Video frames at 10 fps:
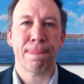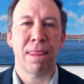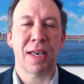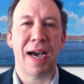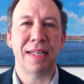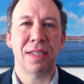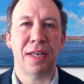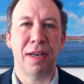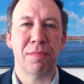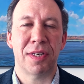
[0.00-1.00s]
The guidance
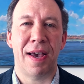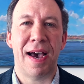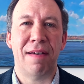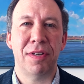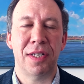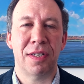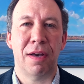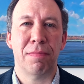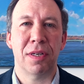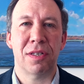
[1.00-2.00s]
aims to have these
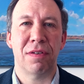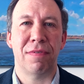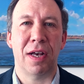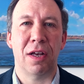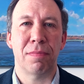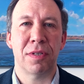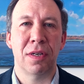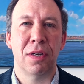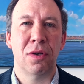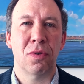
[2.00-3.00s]
templates developed
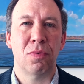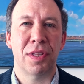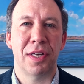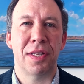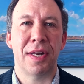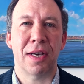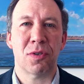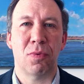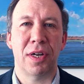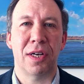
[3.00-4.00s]
within the next
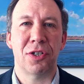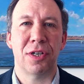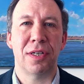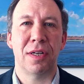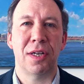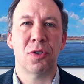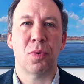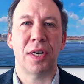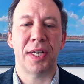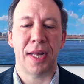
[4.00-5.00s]

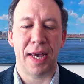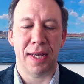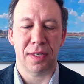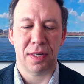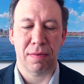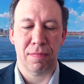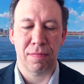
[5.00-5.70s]
120 days.